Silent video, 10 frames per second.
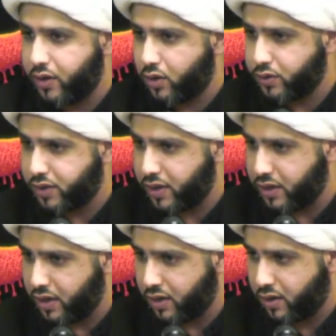
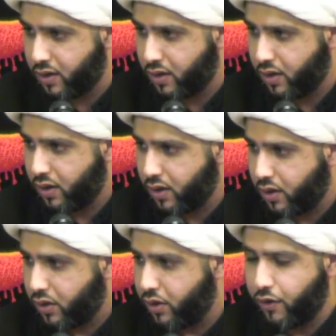Husayniyah.
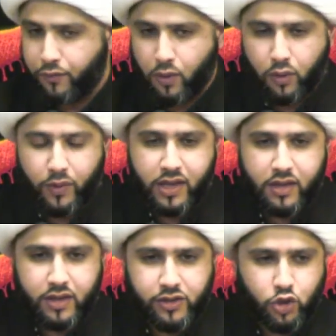Therefore,
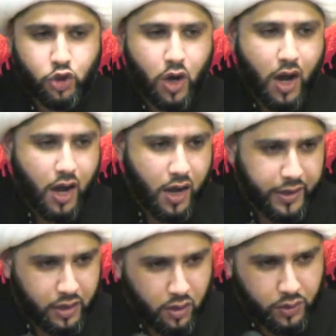within these
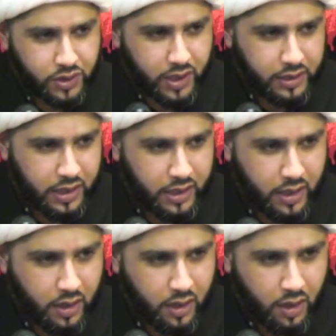Sha'air
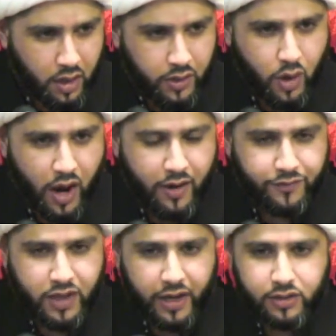Husayniyah, you
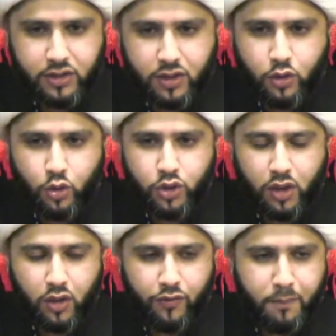have the
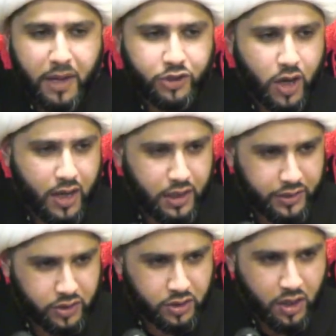institution of
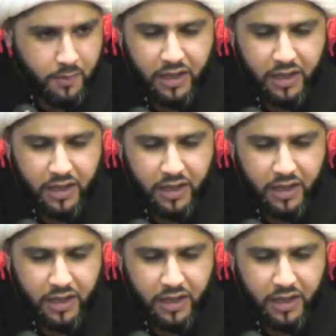Majalis.